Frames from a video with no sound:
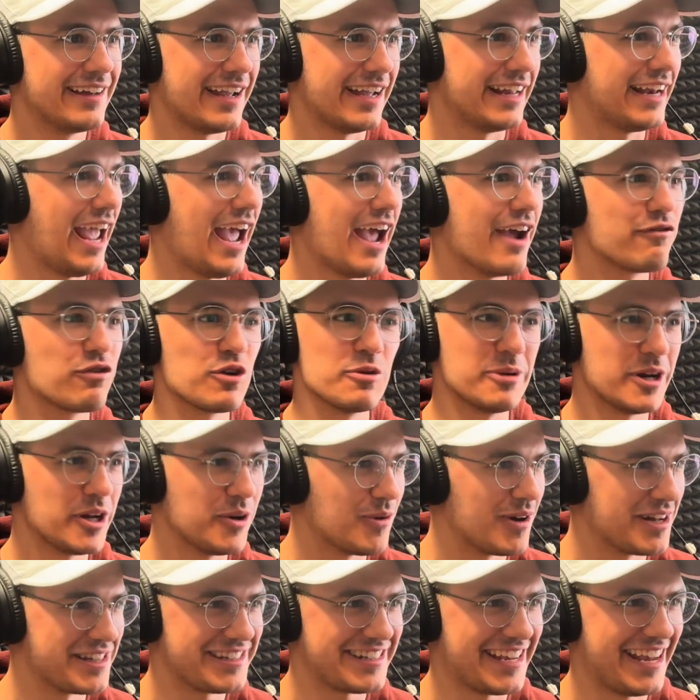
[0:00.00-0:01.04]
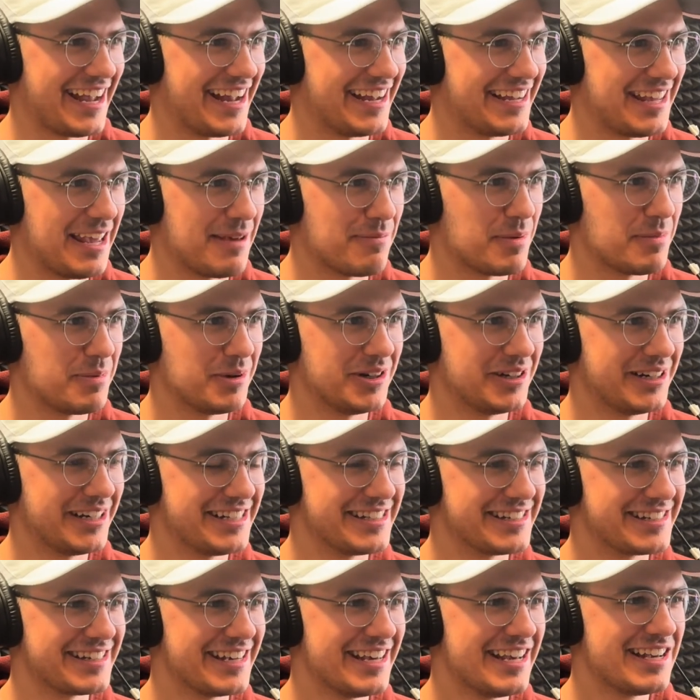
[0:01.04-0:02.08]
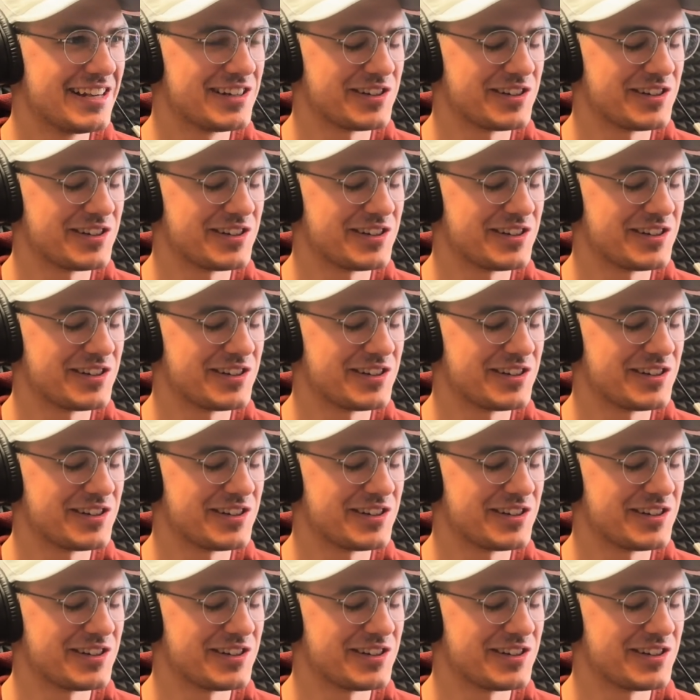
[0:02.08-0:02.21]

and everybody wants AI capabilities.